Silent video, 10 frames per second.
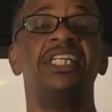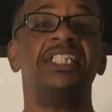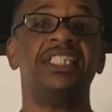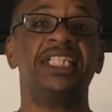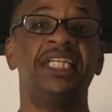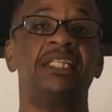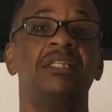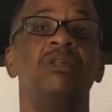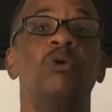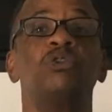to get
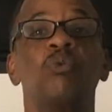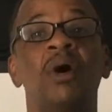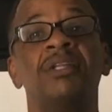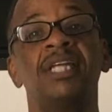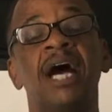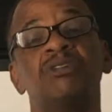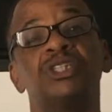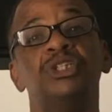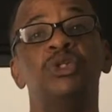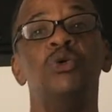those
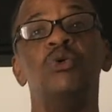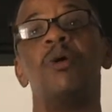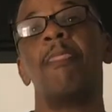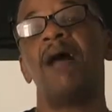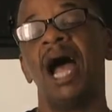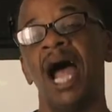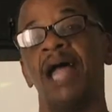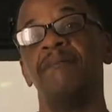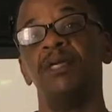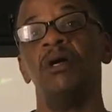1,000 new
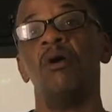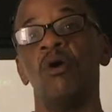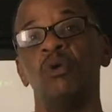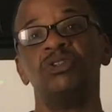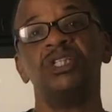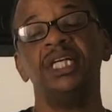IBOs